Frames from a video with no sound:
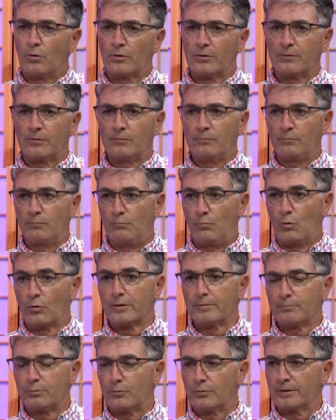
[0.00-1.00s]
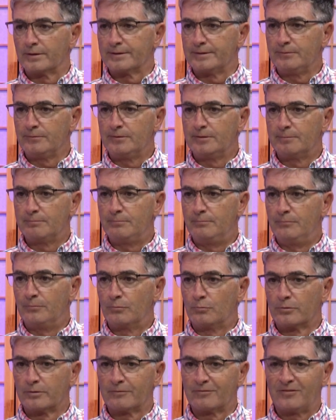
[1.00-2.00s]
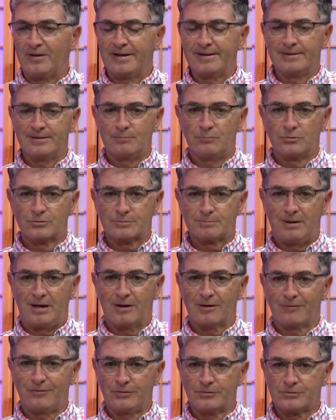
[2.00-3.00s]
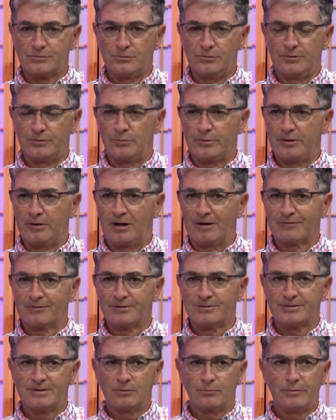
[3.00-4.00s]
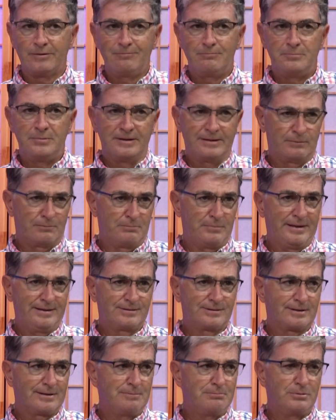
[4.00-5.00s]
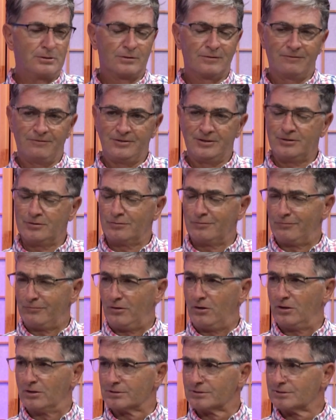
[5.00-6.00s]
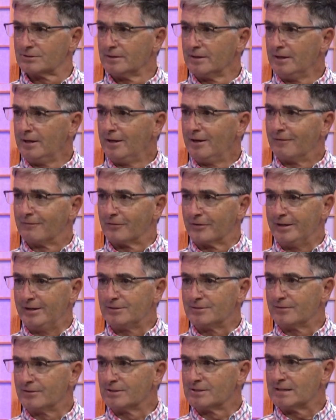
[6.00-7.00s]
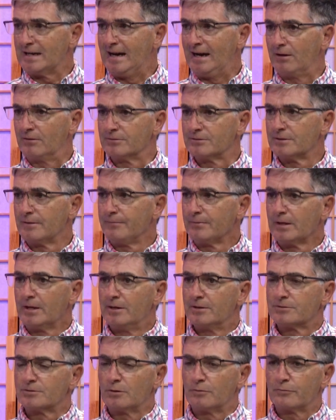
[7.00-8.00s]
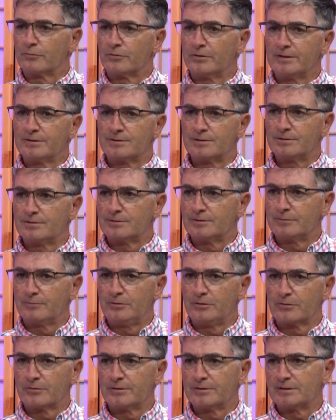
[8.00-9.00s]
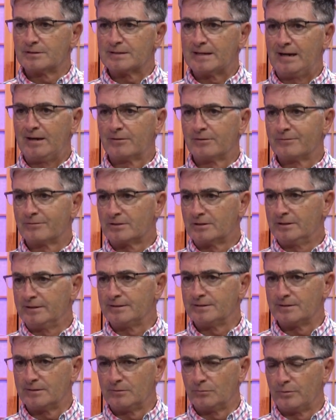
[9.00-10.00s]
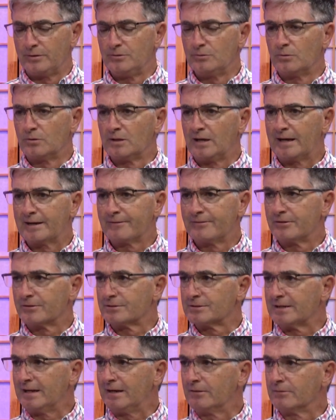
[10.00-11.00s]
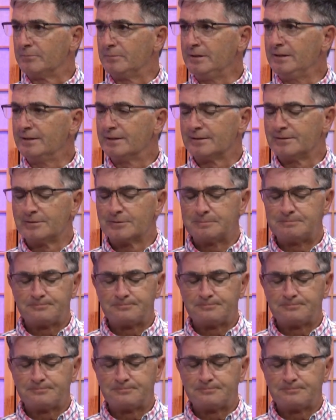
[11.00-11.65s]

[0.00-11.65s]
or more importantly, we're finding the most powerful tool that we offer is that we've basically built video vaults for each of the towns. So for instance, if you're in the town of Clinton, we do a lot of their town meetings.